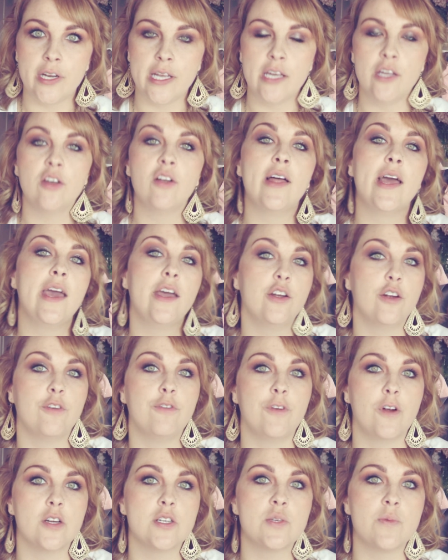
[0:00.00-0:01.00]
you'll hit your
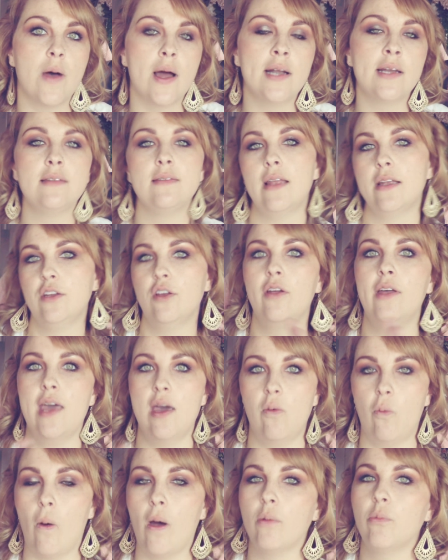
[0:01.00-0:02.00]
first one, and then you'll
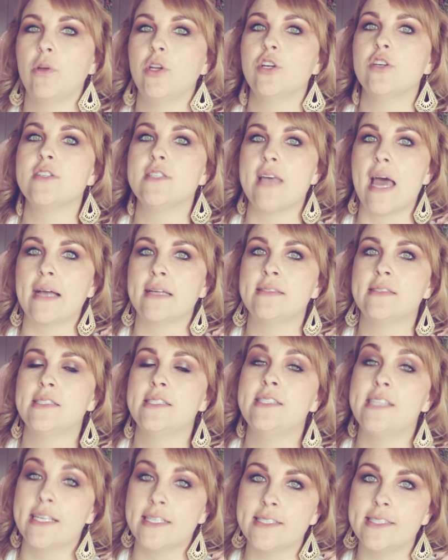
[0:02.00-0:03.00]
hit one when you're
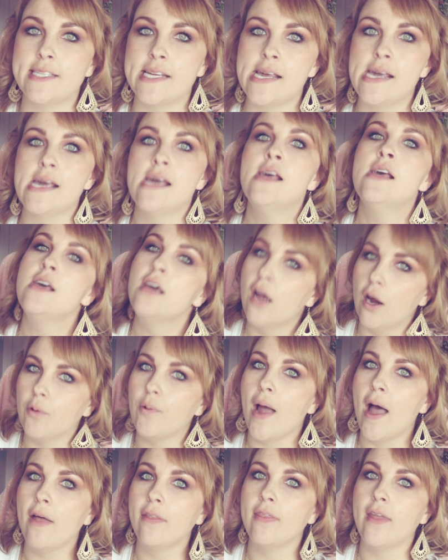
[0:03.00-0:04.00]
60,
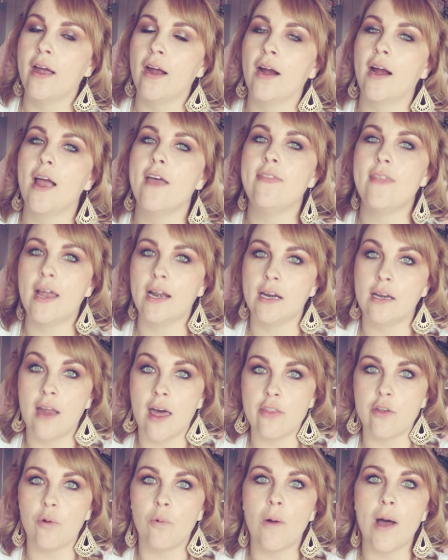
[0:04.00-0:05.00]
around there, and then
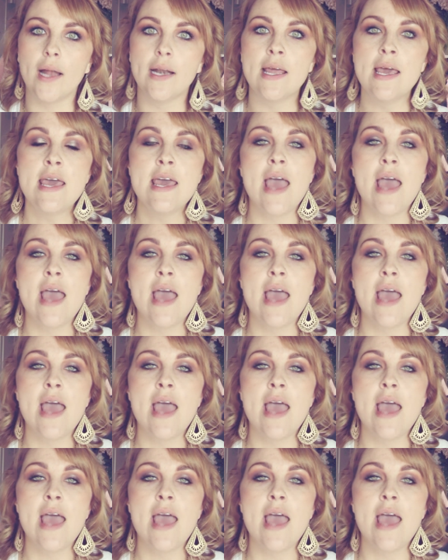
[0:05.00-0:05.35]
another one.